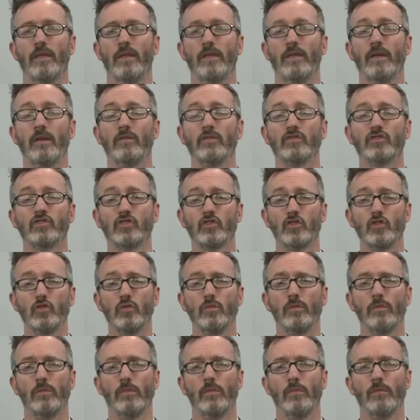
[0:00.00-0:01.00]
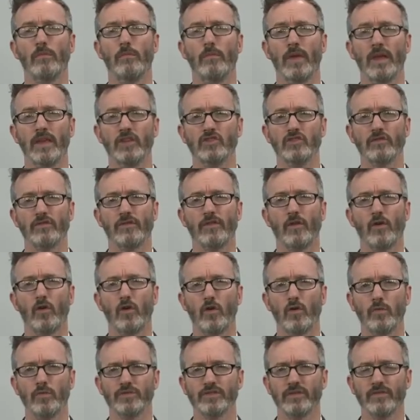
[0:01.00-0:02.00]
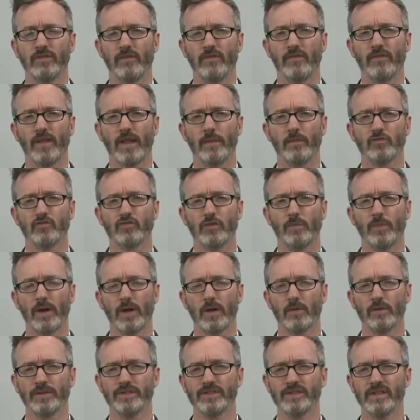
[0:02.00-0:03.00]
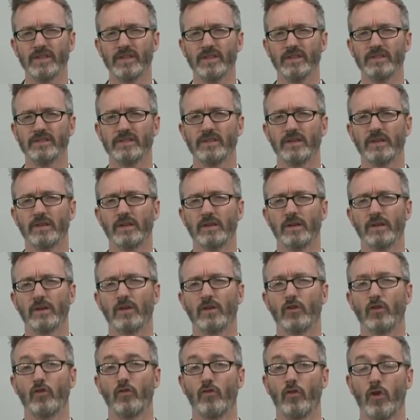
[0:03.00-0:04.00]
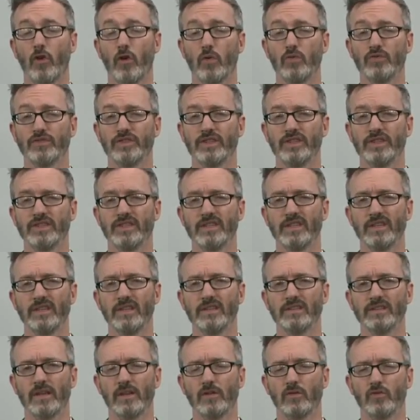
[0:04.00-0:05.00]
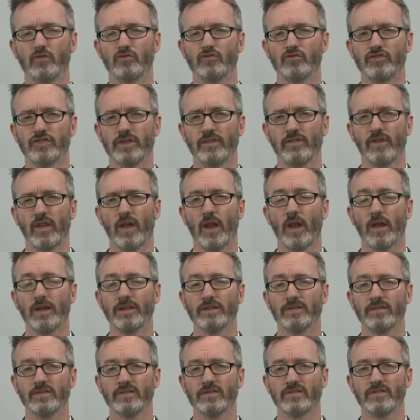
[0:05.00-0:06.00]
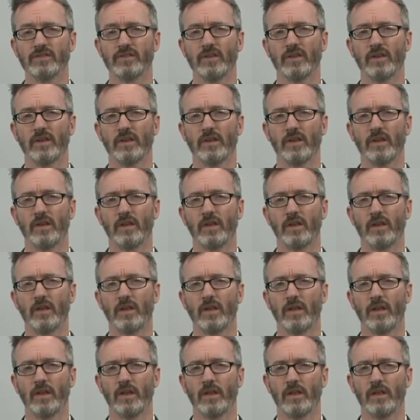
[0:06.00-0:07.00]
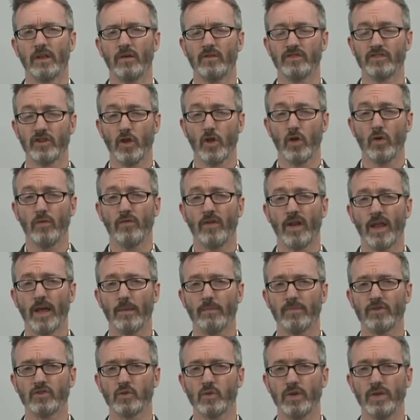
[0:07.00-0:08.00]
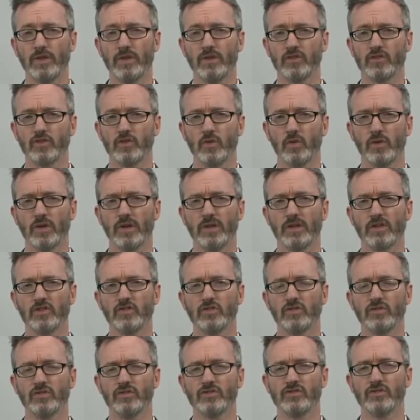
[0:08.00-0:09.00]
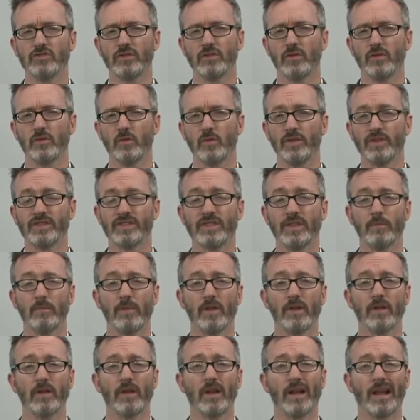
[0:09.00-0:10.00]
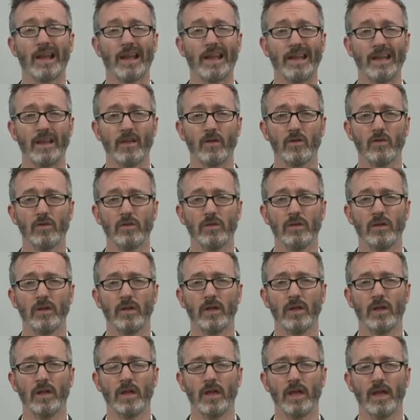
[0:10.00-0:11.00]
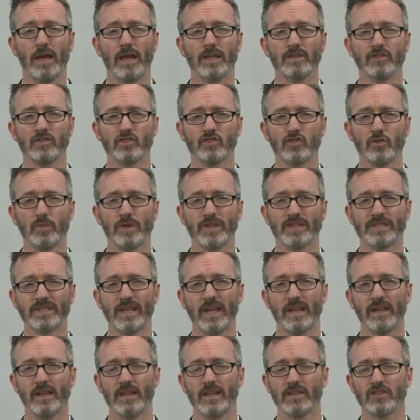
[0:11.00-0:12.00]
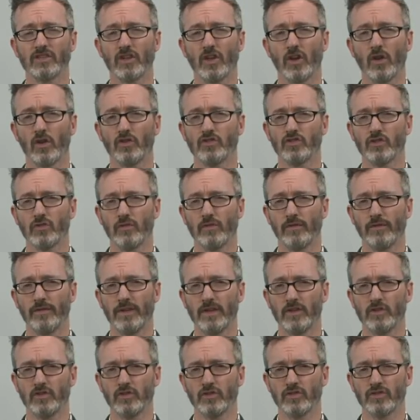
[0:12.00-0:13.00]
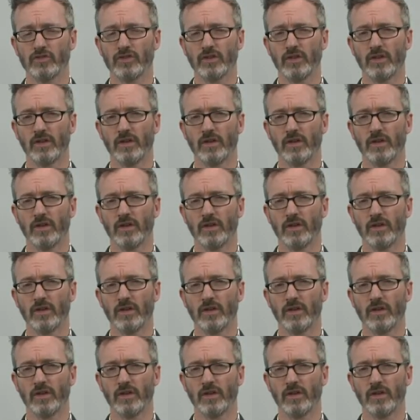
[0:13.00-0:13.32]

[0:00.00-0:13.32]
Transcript: There are two major forms of inflammatory bowel disease, Crohn's disease and ulcerative colitis. There is an overlap between the two conditions with similar clinical and to some extent histological features,